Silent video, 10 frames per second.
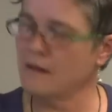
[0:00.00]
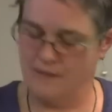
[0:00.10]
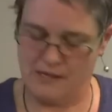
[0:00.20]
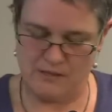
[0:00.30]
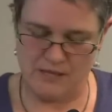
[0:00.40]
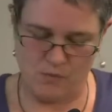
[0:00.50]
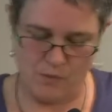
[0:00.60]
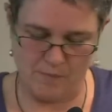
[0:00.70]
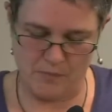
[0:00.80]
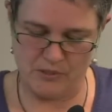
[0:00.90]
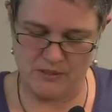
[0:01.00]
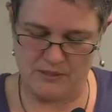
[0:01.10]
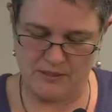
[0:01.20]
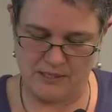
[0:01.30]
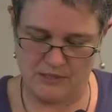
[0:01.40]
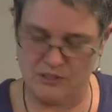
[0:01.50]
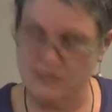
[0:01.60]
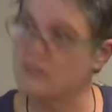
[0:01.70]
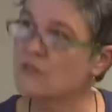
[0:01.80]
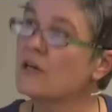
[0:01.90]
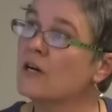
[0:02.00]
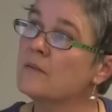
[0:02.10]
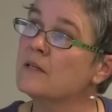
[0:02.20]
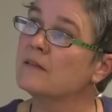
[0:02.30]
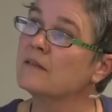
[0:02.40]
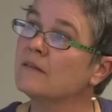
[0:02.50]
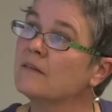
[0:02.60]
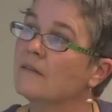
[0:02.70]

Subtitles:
that's how one person actually described it.